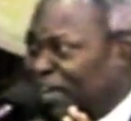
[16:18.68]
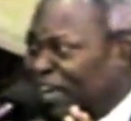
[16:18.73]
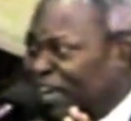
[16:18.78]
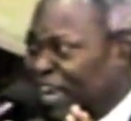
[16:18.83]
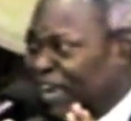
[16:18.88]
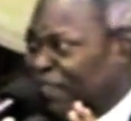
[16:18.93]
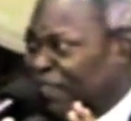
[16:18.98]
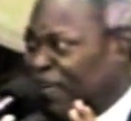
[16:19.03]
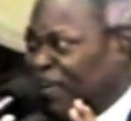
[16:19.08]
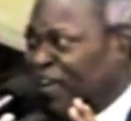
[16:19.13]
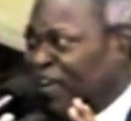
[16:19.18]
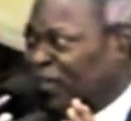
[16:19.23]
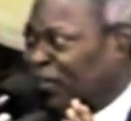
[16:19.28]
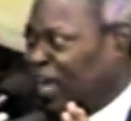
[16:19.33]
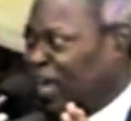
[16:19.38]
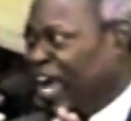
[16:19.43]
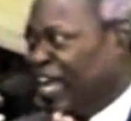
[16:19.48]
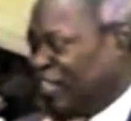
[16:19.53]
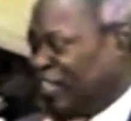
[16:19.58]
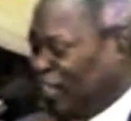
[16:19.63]
the devil
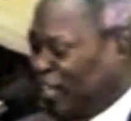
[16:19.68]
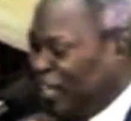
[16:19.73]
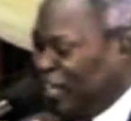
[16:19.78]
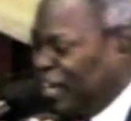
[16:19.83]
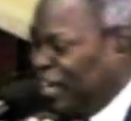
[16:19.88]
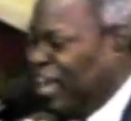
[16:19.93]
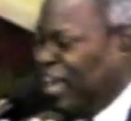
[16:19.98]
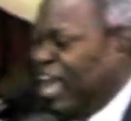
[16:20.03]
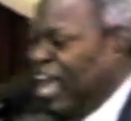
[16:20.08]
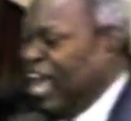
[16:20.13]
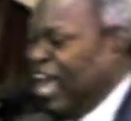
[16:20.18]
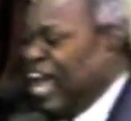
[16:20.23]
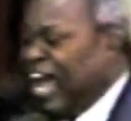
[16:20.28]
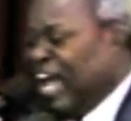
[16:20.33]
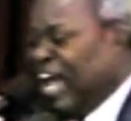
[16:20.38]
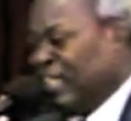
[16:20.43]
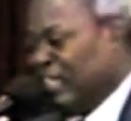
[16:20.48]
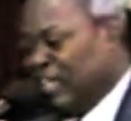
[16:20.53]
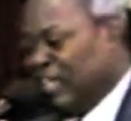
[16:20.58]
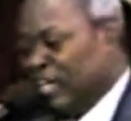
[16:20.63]
is asking,
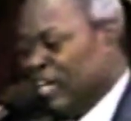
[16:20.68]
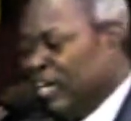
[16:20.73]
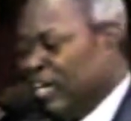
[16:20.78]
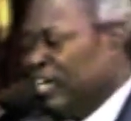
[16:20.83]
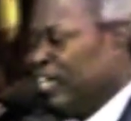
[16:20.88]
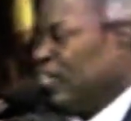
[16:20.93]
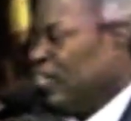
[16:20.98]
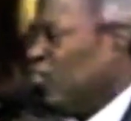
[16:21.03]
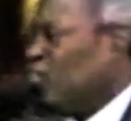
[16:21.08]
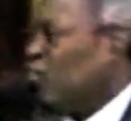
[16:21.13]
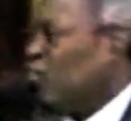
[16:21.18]
as God